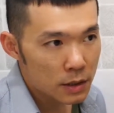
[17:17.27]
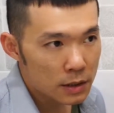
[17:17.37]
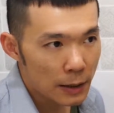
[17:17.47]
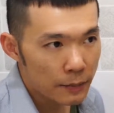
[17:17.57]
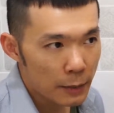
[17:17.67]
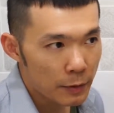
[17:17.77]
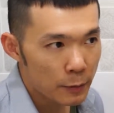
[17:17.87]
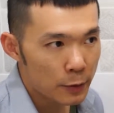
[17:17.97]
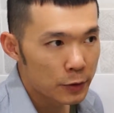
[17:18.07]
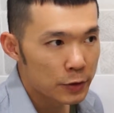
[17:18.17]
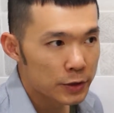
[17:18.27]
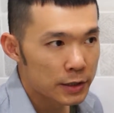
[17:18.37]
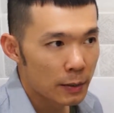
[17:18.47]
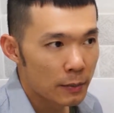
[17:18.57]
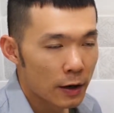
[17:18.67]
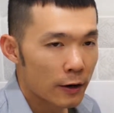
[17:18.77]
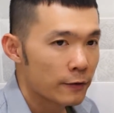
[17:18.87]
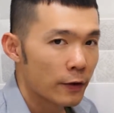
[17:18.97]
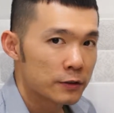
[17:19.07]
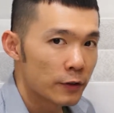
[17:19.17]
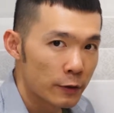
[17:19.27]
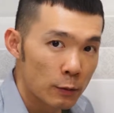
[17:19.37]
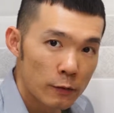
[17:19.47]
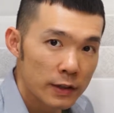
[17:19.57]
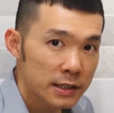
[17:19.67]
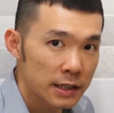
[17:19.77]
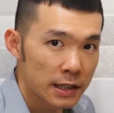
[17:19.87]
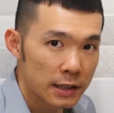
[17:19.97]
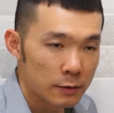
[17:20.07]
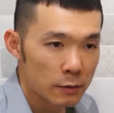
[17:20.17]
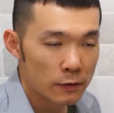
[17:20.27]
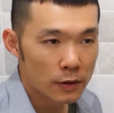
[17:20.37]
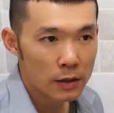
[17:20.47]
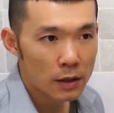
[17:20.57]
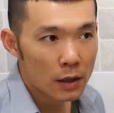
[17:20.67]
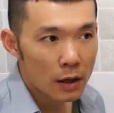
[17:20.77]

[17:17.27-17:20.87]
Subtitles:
Sometimes people will use some phosphate remover, silicate remover,